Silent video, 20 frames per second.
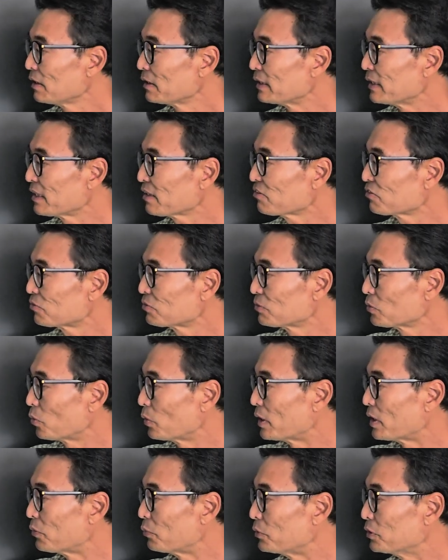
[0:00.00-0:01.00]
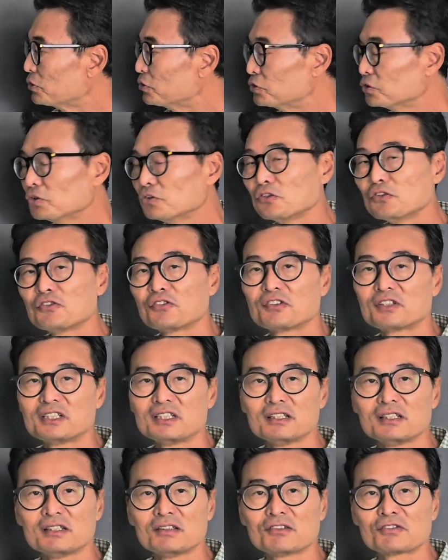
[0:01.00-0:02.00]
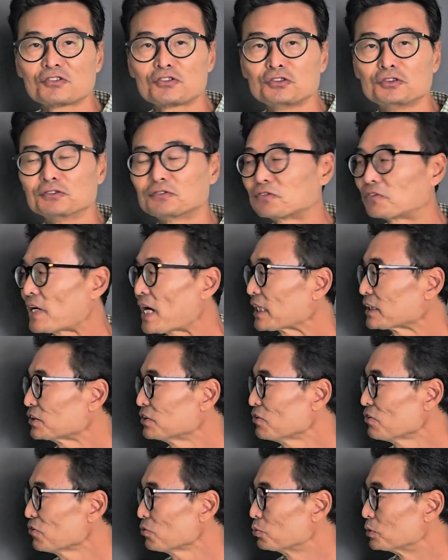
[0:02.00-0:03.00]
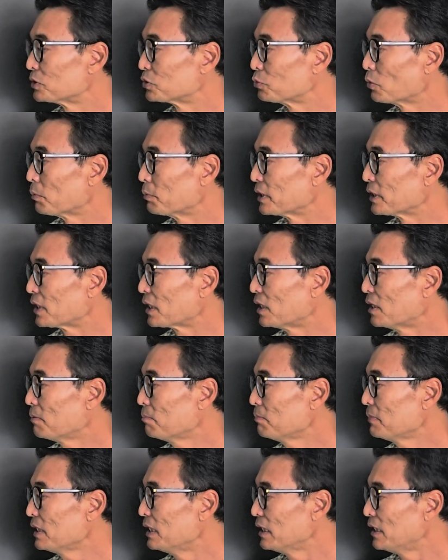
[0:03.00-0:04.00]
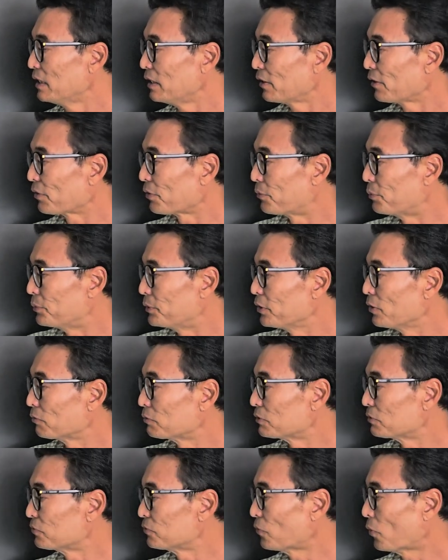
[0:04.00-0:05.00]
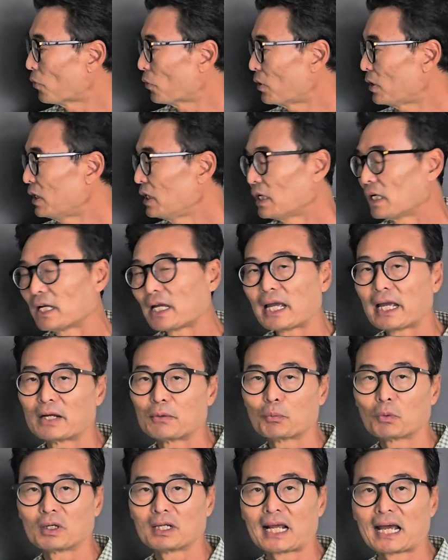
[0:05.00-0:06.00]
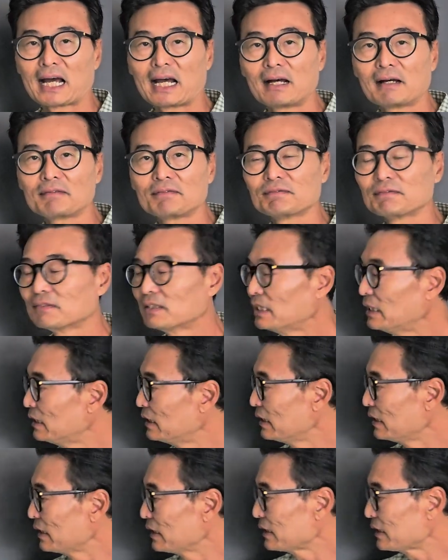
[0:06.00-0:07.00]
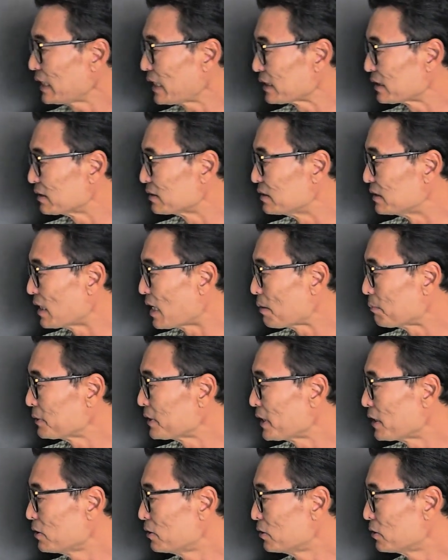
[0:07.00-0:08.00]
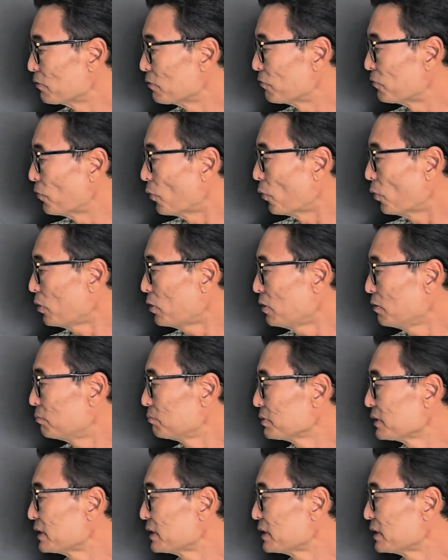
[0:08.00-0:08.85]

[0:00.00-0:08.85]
Next, go ahead and reduce these two fractions, which will become 3 over 4 and 1 half. Take the denominator, the 4,